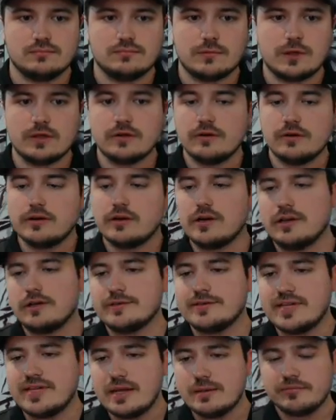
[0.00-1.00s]

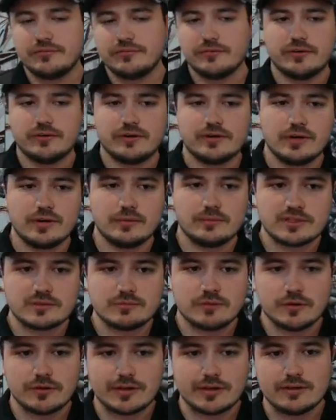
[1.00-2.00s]
Another tip for a
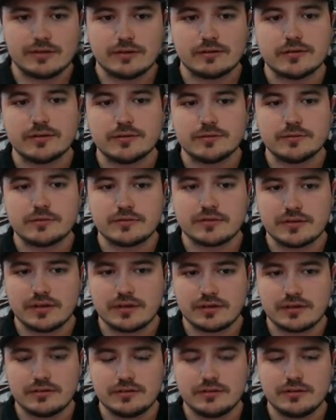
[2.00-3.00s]
small guild who's,
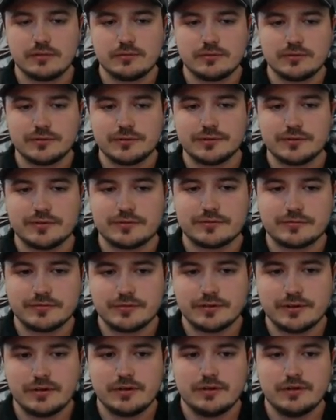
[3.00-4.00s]
sort
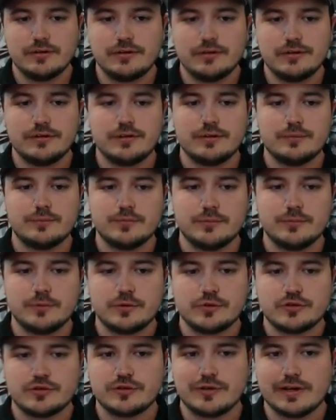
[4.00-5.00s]
of,
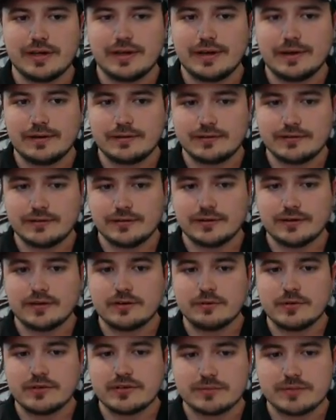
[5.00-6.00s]
just trying to get
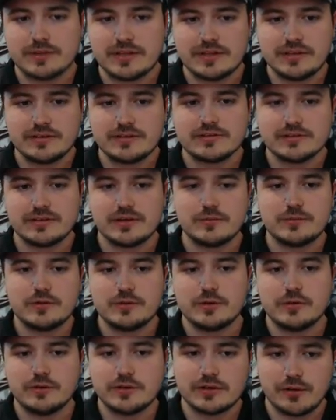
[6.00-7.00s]
started with some of these,
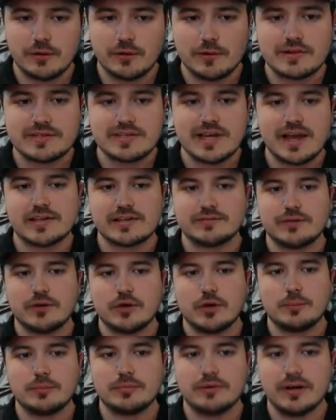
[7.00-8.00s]
you can always ask for
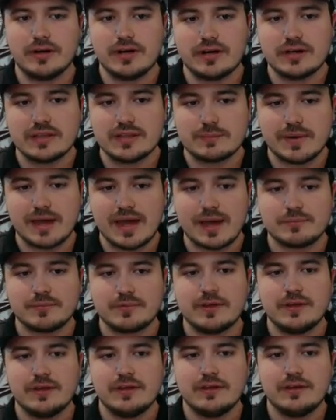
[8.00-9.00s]
help on the map.
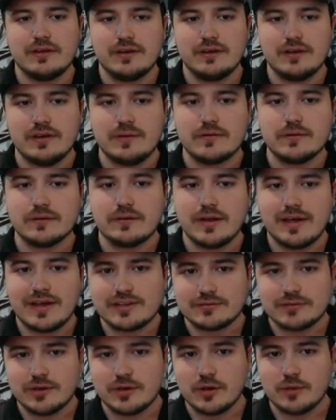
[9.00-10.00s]
You can
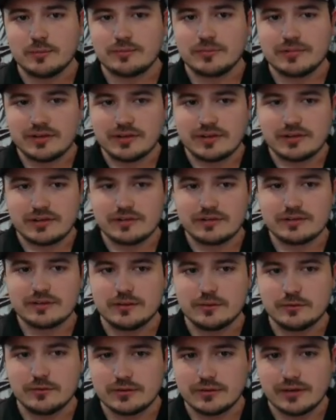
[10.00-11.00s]
ask for help,
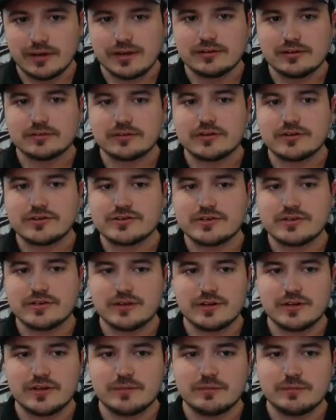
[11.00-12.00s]
in Lion's Arch.
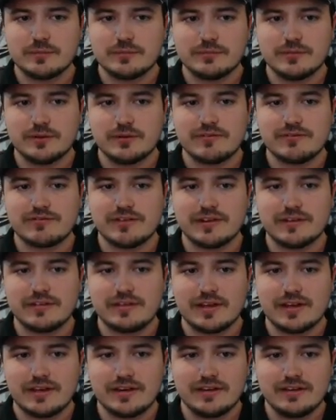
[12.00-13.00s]
I
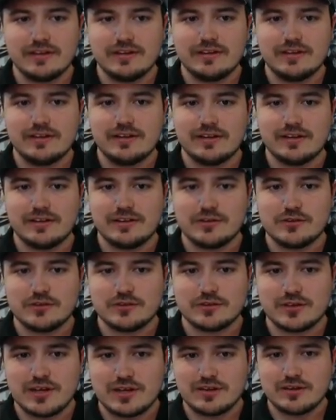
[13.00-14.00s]
find that
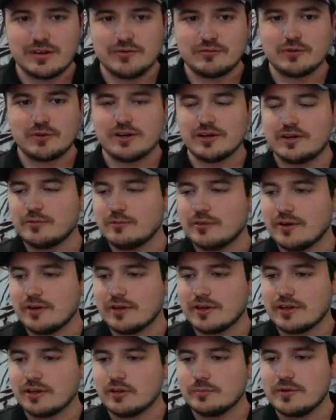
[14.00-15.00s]
usually if we're going to
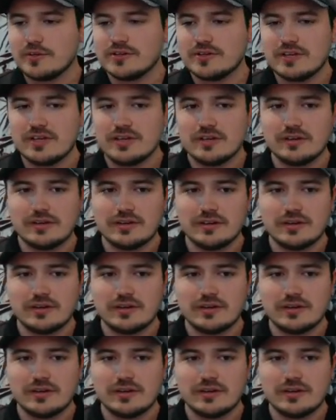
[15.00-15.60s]
run a guild mission,